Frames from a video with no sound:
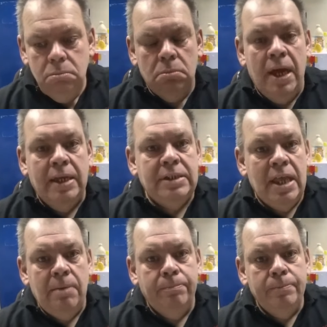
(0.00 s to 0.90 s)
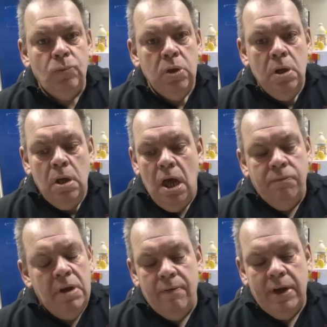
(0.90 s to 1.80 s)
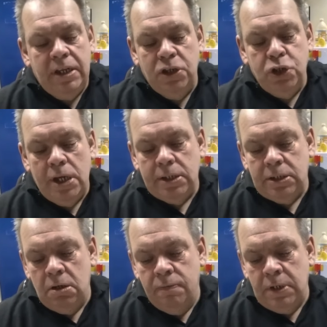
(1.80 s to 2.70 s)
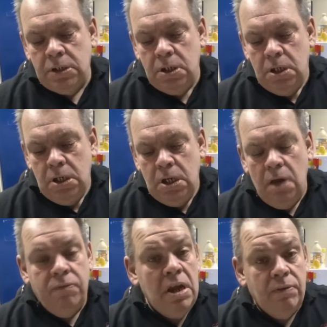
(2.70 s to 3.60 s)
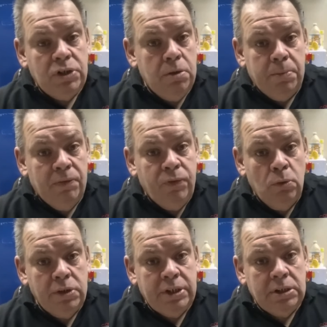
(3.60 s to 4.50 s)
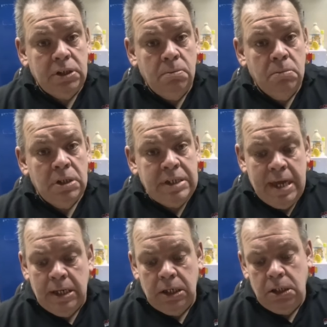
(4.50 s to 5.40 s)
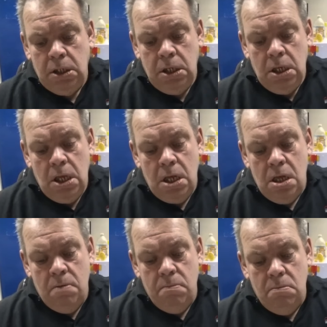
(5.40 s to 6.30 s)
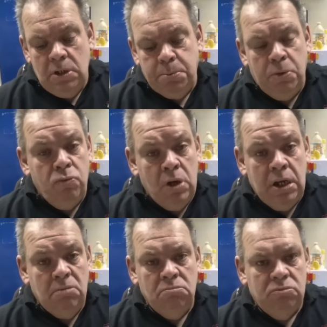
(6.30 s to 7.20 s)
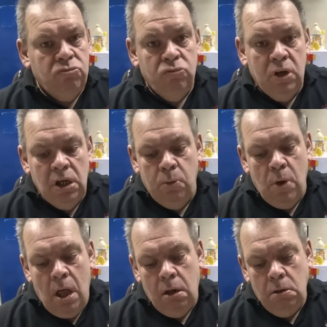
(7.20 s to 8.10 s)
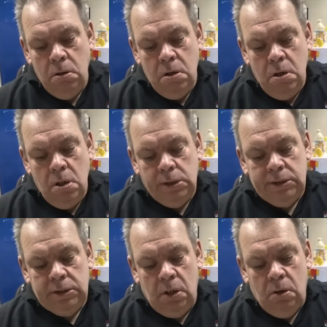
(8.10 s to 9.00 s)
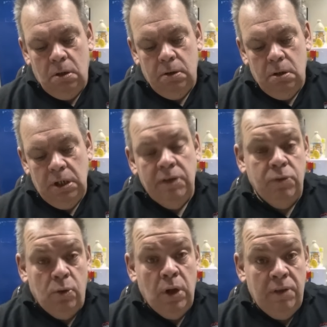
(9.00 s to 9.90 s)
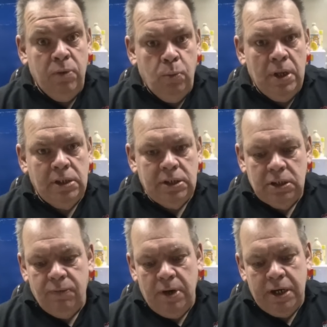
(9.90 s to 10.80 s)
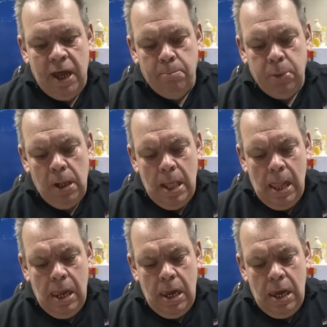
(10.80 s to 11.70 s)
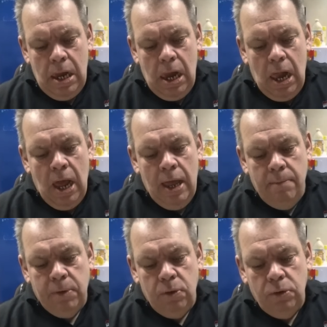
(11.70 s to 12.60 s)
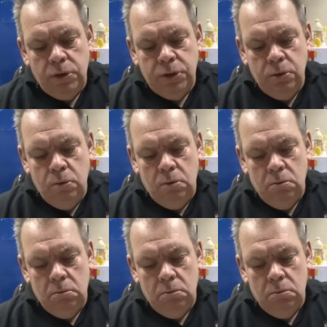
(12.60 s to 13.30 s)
X11. I've never had the injectors out of it. I've never stripped the fuel system, the tank. It's been running really well. So even though I live in Wales and it's very damp, I'm going to